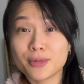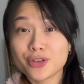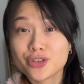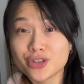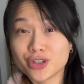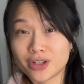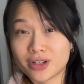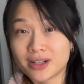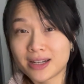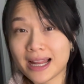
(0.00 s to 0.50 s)

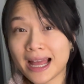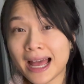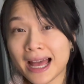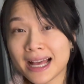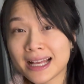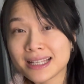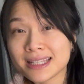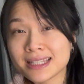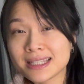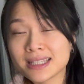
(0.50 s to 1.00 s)
sugar it
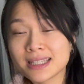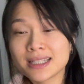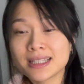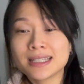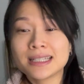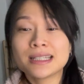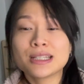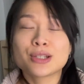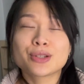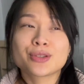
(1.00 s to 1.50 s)
has.
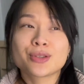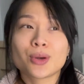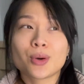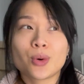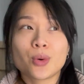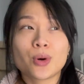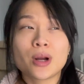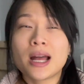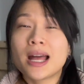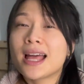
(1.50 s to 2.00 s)

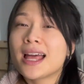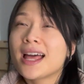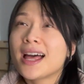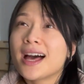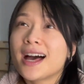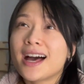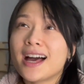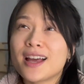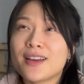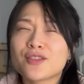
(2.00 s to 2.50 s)
So
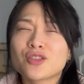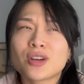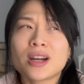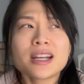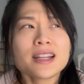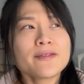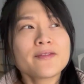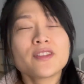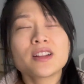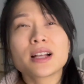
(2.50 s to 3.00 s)
I've tried to
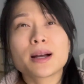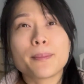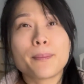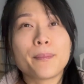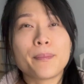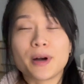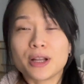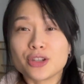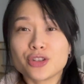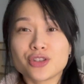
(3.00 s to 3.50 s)
fill like a
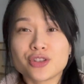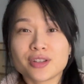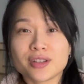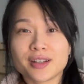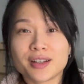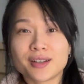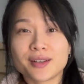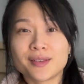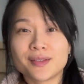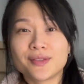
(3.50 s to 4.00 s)
bunch
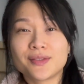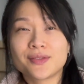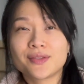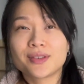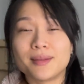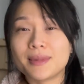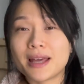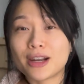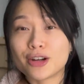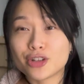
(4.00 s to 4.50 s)
of
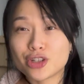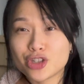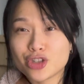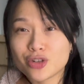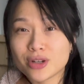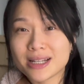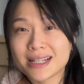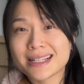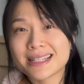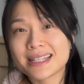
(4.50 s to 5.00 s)
energy
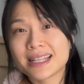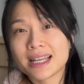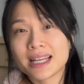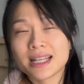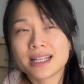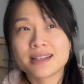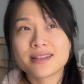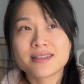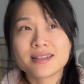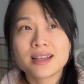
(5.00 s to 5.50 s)
drinks,
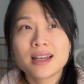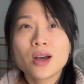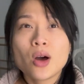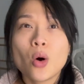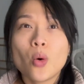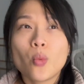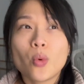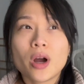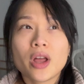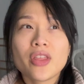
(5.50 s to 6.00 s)
and
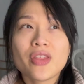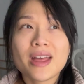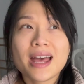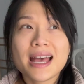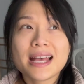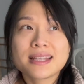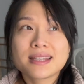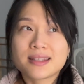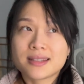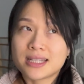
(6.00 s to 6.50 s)
one that
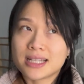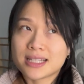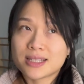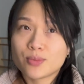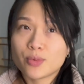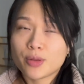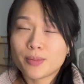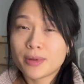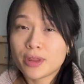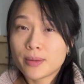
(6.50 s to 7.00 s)
has stuck
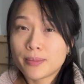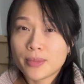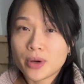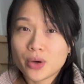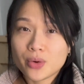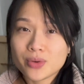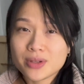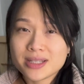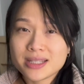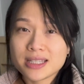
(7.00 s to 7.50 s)
with me the
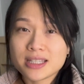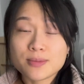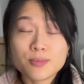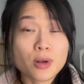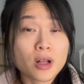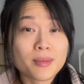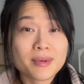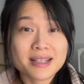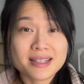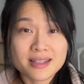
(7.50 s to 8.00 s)
most is
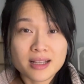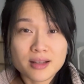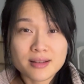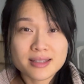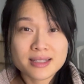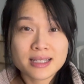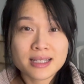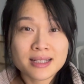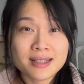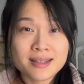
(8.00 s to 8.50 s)
probably
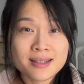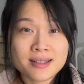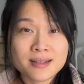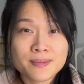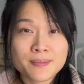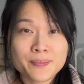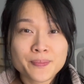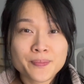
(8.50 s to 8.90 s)
Celsius.